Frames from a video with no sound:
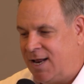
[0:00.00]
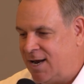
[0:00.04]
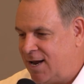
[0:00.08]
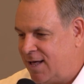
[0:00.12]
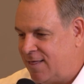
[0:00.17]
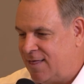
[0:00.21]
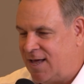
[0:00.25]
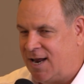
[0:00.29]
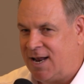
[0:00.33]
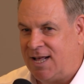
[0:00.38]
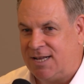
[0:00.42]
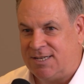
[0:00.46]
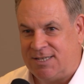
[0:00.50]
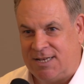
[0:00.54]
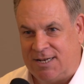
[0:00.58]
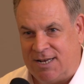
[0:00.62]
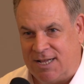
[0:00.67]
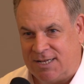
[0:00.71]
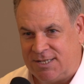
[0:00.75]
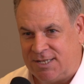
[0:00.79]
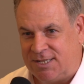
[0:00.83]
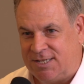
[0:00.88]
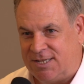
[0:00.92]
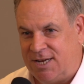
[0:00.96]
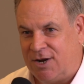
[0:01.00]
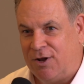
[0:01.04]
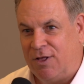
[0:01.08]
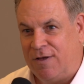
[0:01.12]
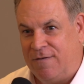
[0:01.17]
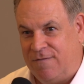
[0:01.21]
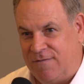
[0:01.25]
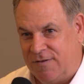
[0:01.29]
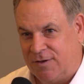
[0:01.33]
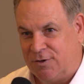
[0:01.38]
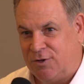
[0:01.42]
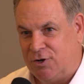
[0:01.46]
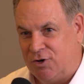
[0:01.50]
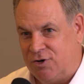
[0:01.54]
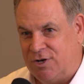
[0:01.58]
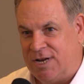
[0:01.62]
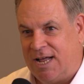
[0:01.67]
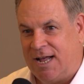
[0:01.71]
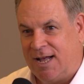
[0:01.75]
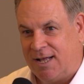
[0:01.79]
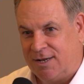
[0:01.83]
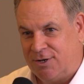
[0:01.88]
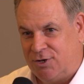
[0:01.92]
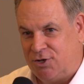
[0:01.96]
Now that hasn't necessarily filtered
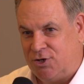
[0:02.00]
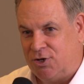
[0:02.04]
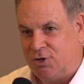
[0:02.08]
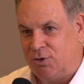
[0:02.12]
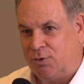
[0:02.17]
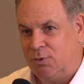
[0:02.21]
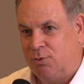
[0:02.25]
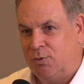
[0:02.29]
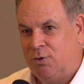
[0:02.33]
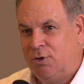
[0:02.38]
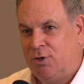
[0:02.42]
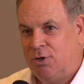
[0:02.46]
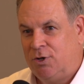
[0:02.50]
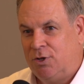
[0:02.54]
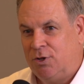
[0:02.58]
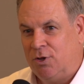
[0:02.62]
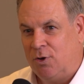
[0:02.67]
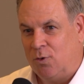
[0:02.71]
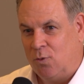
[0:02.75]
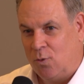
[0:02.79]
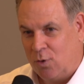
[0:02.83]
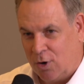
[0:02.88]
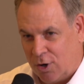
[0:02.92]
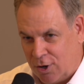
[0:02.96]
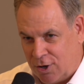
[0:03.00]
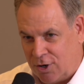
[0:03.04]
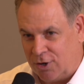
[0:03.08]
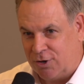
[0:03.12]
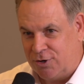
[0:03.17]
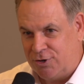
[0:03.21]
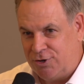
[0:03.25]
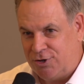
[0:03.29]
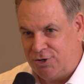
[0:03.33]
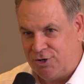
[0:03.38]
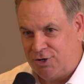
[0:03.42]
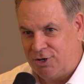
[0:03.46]
down to the workers.